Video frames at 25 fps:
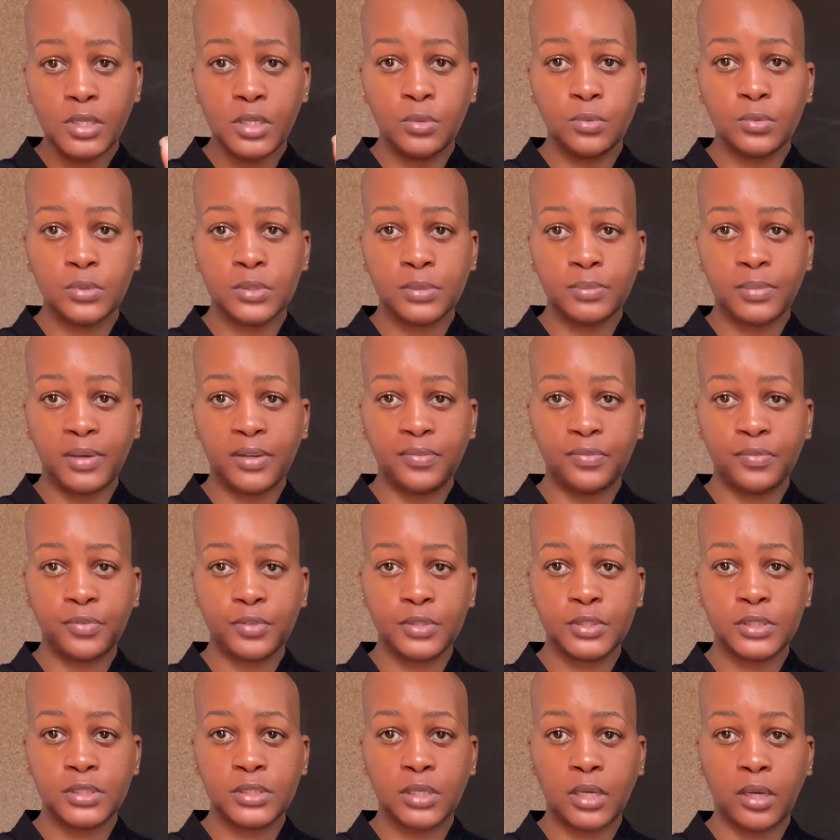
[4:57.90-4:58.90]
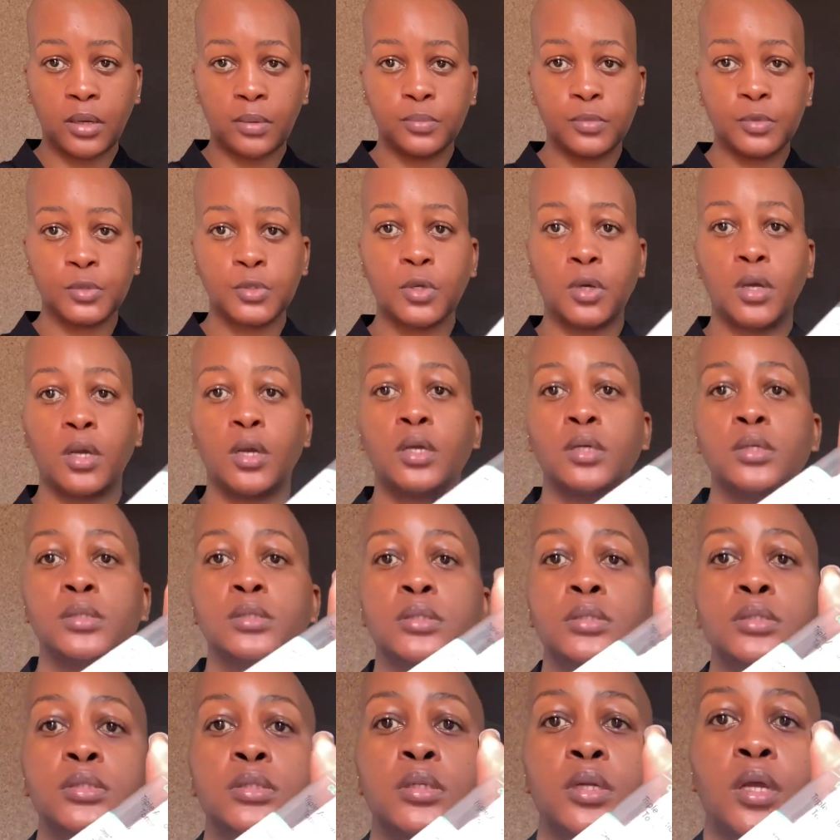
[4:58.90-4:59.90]
was my first time trying
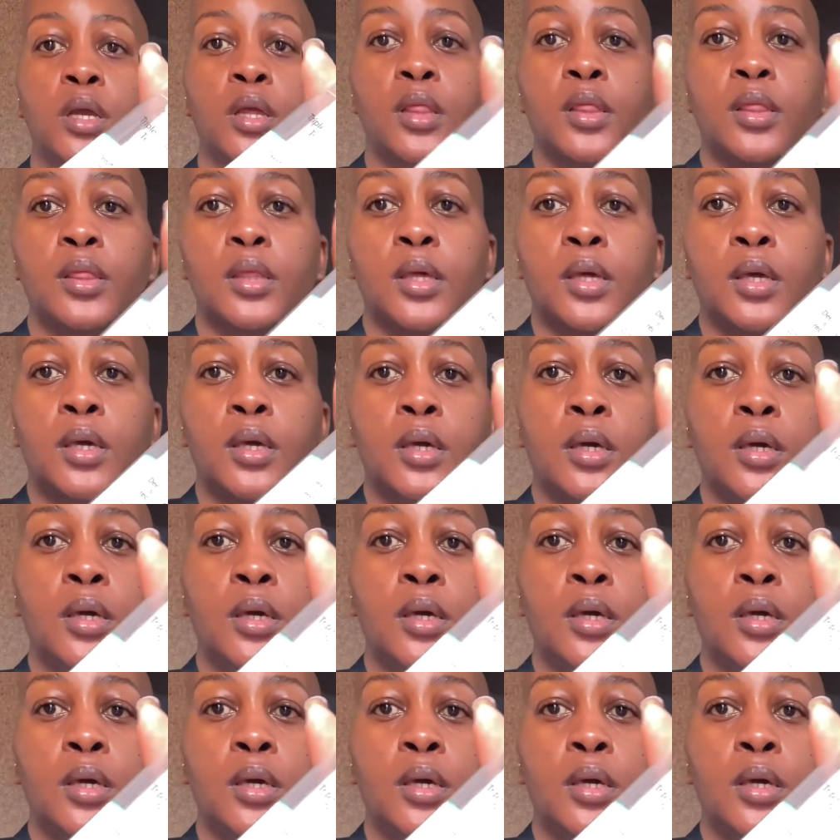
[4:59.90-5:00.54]
it, and I think